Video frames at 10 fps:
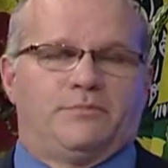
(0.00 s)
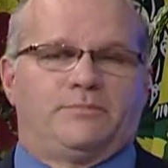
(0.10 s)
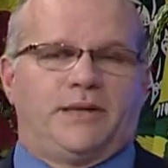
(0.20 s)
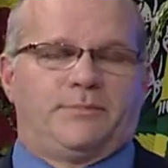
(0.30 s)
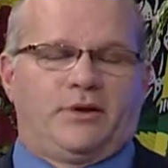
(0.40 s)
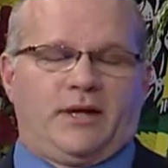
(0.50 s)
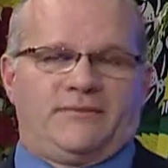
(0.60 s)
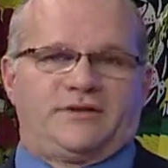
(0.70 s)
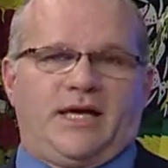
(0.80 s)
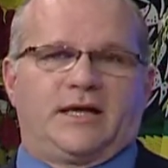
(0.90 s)
people
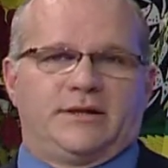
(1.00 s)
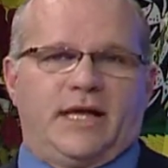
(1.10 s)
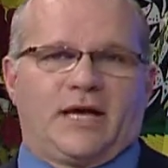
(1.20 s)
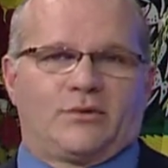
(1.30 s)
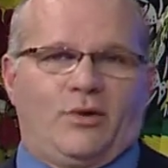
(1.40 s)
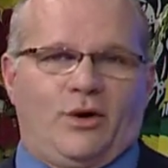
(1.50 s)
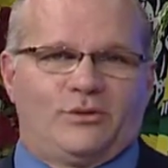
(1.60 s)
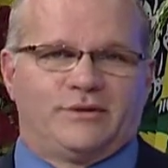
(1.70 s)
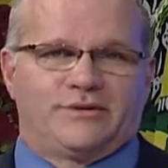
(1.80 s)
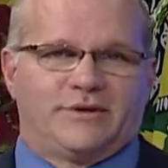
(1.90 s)
have taken that
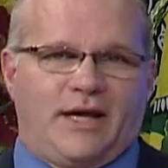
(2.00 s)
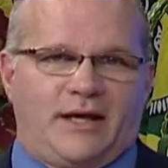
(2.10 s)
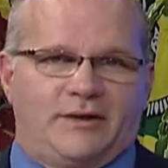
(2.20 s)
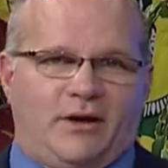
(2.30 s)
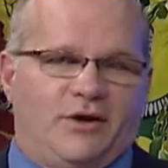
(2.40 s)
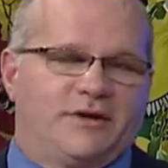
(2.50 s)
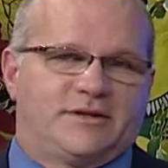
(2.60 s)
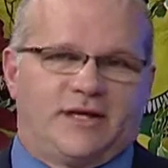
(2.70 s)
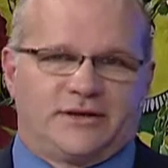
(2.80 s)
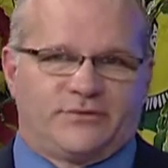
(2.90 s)
quote and said, all
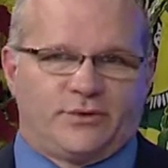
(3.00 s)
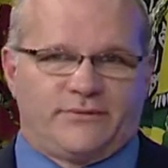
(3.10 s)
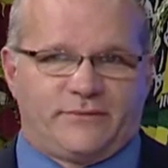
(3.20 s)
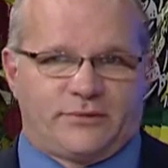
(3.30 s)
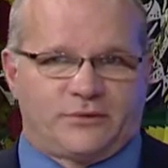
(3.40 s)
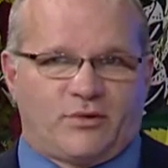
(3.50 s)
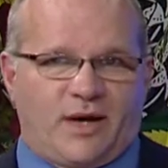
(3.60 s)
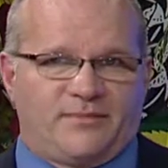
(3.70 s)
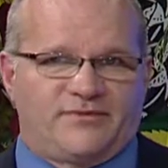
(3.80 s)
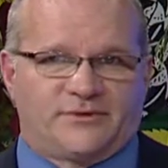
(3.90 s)
it takes for evil to
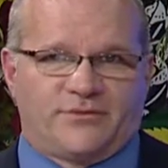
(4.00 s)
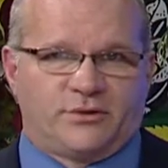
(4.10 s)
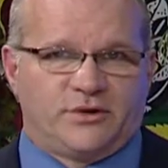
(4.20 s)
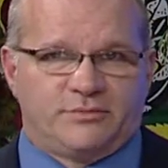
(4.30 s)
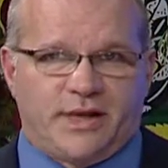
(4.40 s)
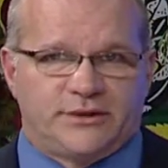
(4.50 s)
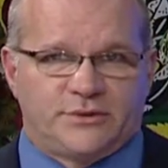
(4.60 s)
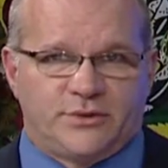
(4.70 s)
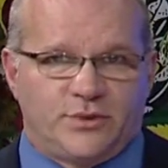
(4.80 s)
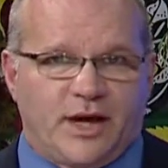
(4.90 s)
triumph is for good men
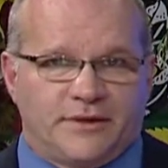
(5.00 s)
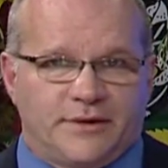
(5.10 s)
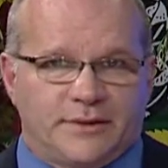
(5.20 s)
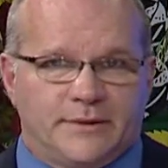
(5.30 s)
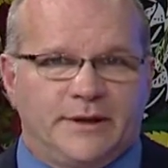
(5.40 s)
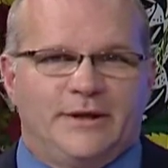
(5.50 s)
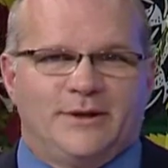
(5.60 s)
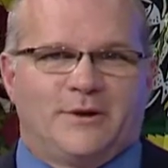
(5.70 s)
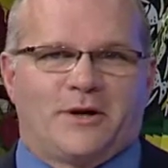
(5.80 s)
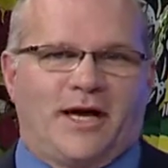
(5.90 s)
to do nothing.
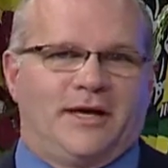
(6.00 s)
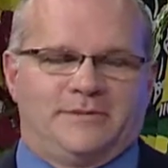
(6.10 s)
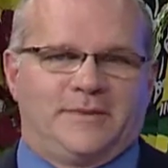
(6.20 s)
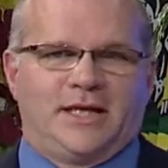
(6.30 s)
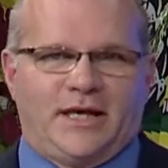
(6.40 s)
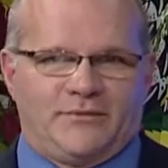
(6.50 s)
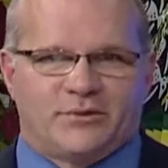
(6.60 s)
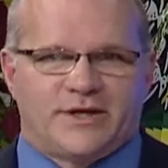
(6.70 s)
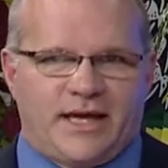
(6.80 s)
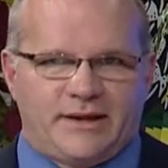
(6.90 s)
Okay, he
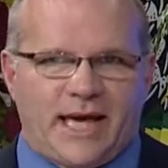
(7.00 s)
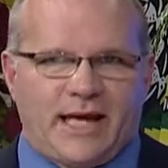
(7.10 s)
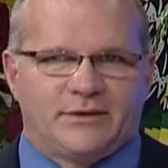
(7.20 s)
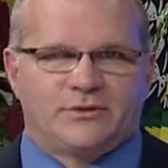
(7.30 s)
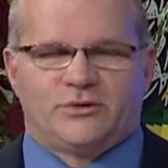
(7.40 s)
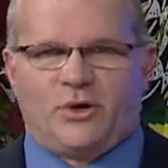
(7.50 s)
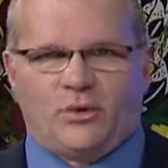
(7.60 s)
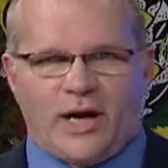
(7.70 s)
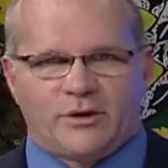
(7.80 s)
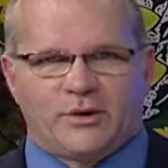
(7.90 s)
never said that. There's no
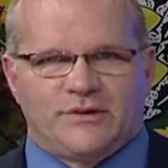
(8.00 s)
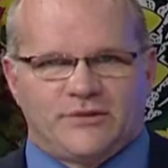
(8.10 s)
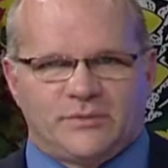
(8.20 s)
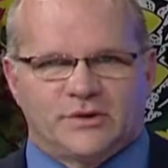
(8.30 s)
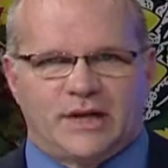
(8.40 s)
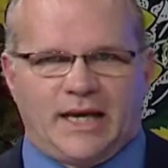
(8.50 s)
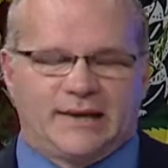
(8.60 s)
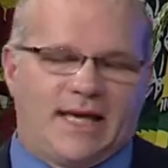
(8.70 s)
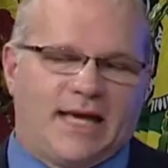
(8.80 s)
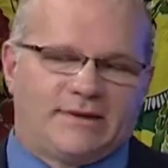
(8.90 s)
record of him
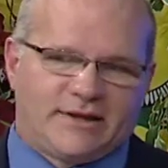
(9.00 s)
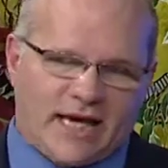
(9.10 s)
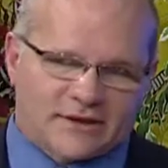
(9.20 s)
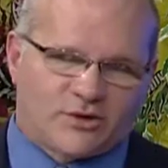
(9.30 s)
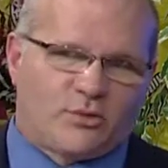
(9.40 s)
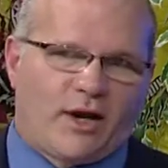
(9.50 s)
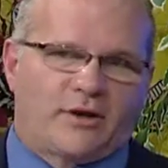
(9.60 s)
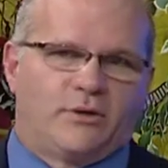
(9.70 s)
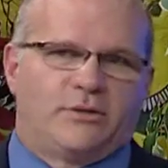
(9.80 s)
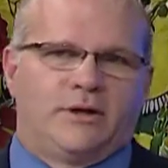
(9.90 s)
saying that. That's the
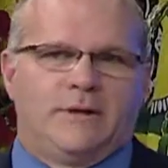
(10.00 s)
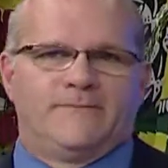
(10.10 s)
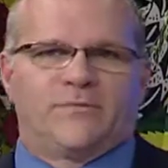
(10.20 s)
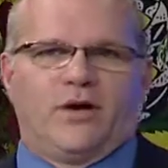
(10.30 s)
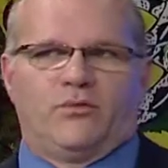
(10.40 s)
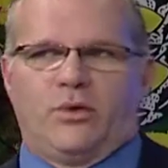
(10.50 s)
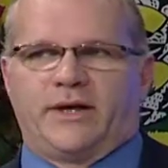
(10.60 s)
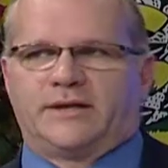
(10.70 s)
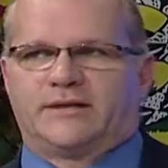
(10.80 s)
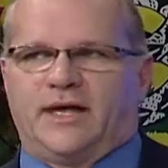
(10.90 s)
record of
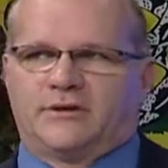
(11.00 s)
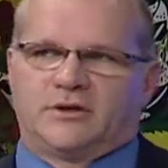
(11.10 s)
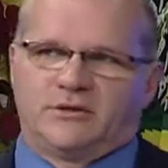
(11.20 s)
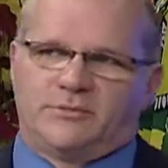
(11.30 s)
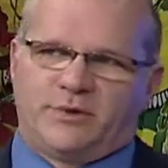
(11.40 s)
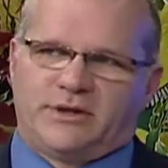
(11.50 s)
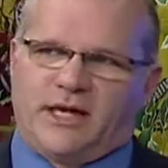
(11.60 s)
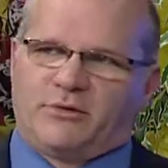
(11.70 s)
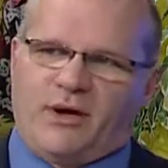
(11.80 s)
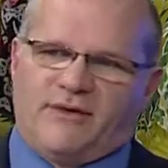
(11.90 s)
what he said. Can you put
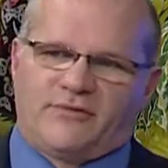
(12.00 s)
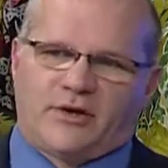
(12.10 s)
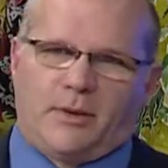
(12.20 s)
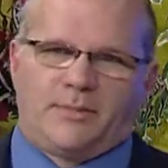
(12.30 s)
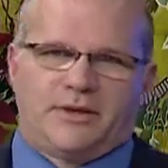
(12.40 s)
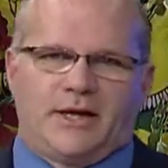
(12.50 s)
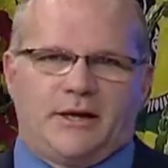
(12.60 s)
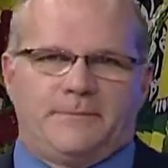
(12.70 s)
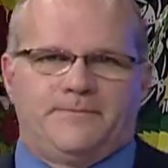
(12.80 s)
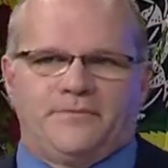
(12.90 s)
that graphic up again?